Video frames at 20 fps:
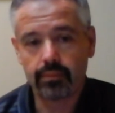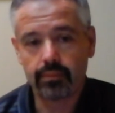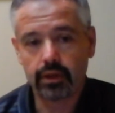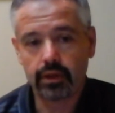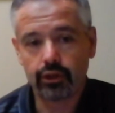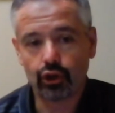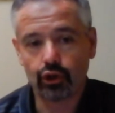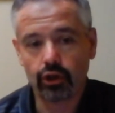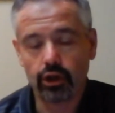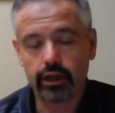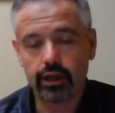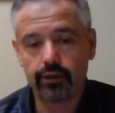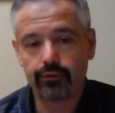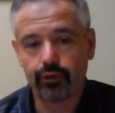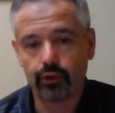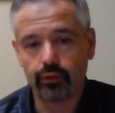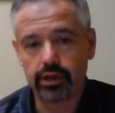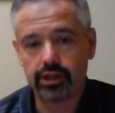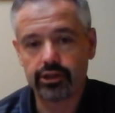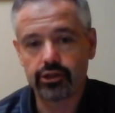they're looking
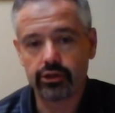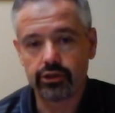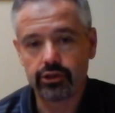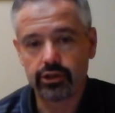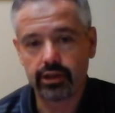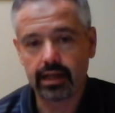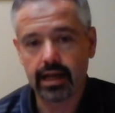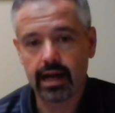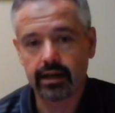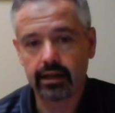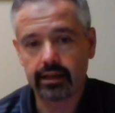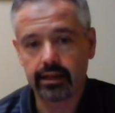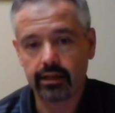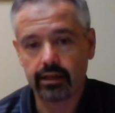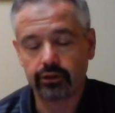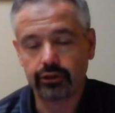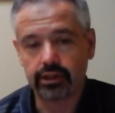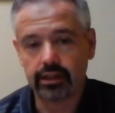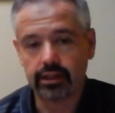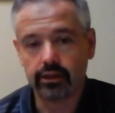for reasons to kind of
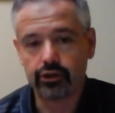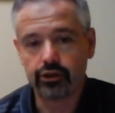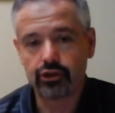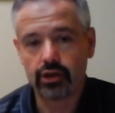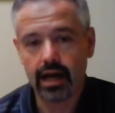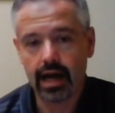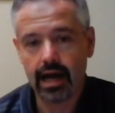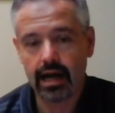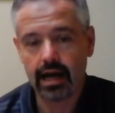kill deals.